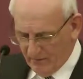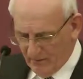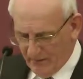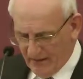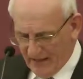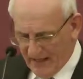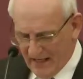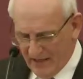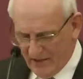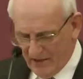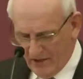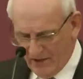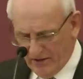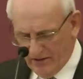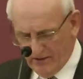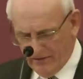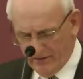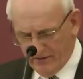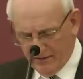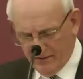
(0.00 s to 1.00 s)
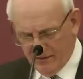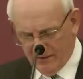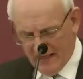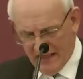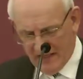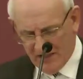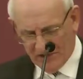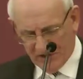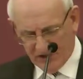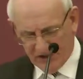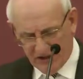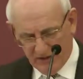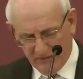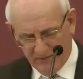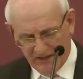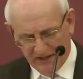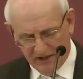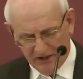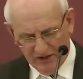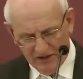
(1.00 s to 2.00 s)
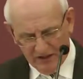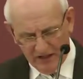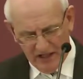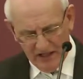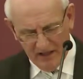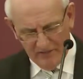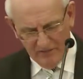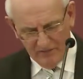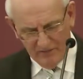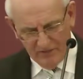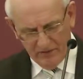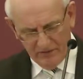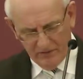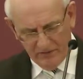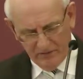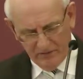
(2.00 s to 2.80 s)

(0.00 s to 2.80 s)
Brethren, lest ye be condemned,